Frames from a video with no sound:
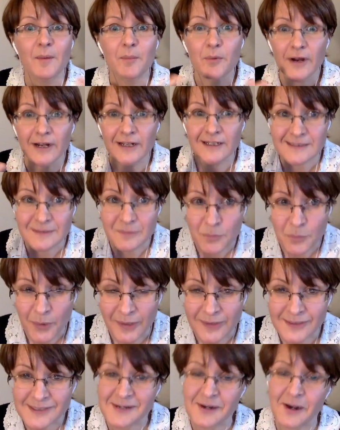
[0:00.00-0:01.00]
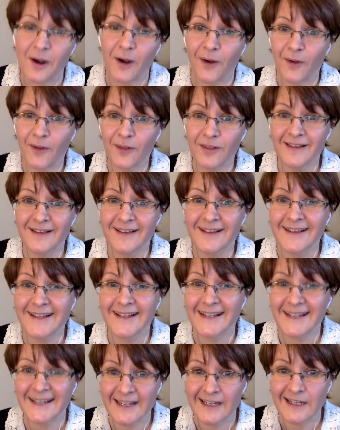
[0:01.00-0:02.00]
medicine protocol
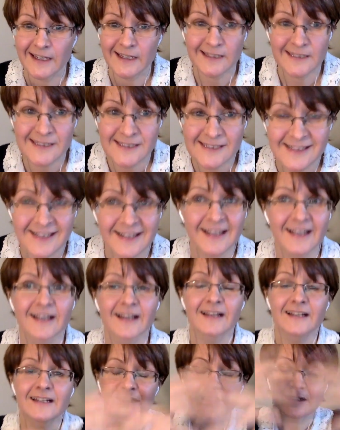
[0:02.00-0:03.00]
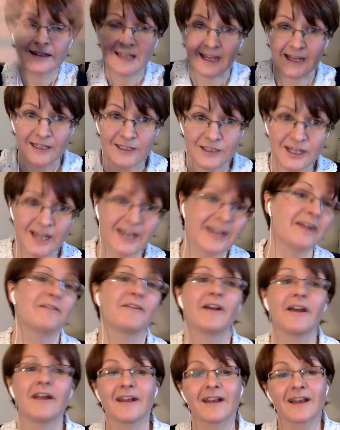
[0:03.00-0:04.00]
is getting your diet
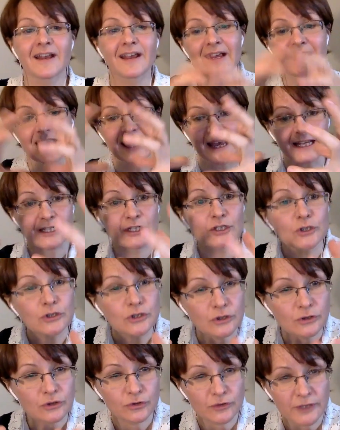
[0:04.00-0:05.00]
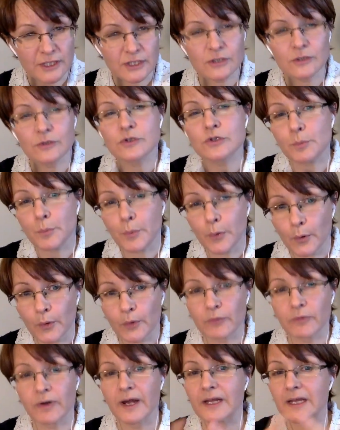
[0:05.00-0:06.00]
right, getting your nutritional
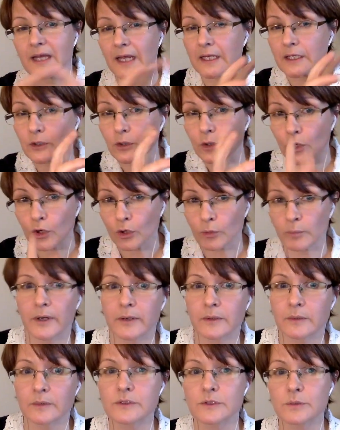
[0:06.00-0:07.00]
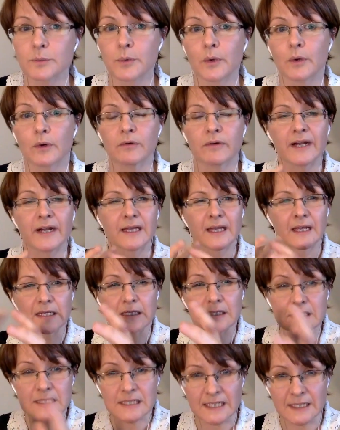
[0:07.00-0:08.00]
support right, getting your hormonal support right, getting
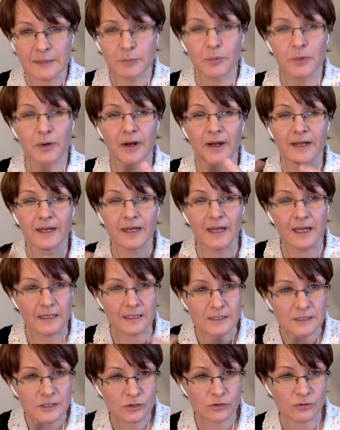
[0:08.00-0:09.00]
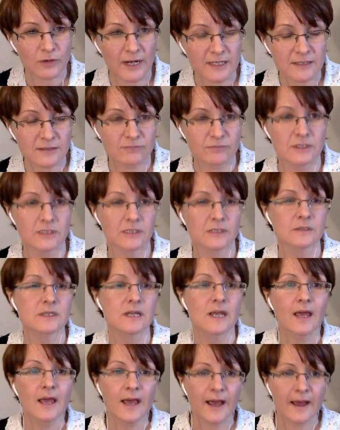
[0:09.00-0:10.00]
your sleep right, getting your stress reduced,
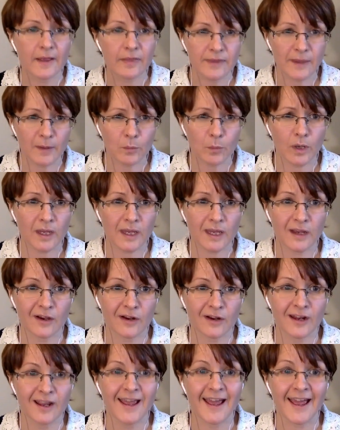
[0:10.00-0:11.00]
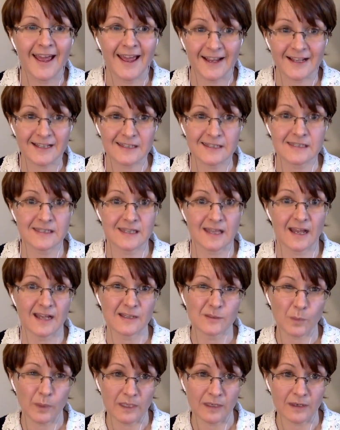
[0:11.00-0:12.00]
and then working on
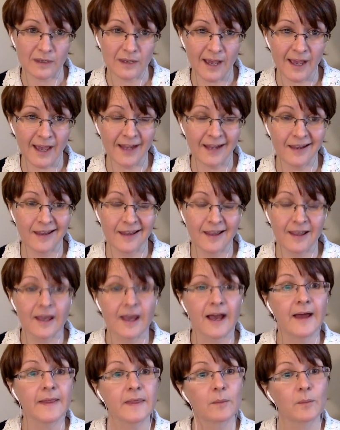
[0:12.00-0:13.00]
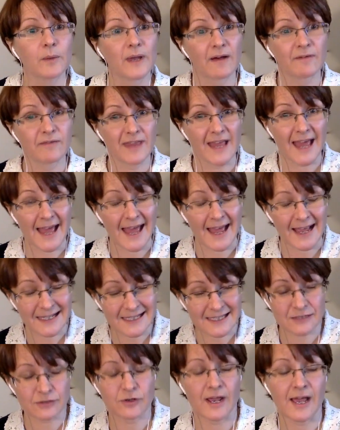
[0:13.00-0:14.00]
exercise when you can. And then we have the
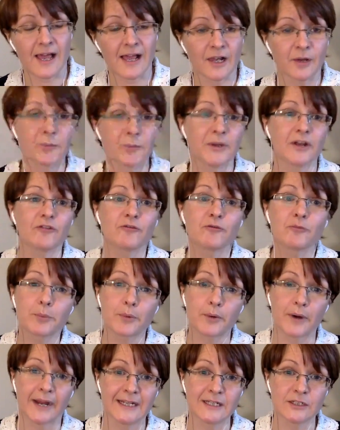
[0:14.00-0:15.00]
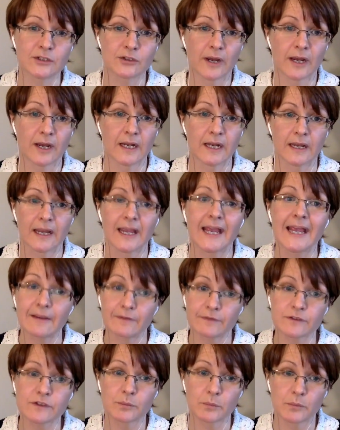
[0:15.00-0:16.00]
extra element of brain training if
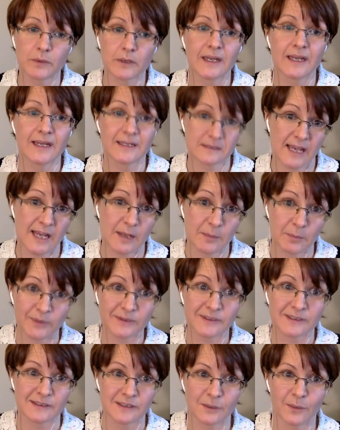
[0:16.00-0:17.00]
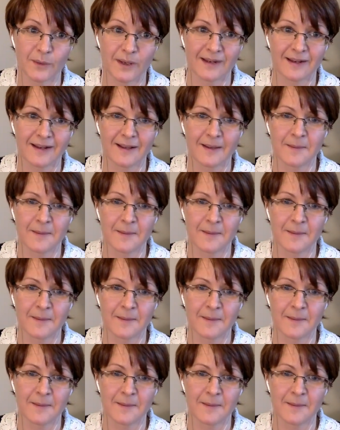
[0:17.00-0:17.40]
somebody is able to do it.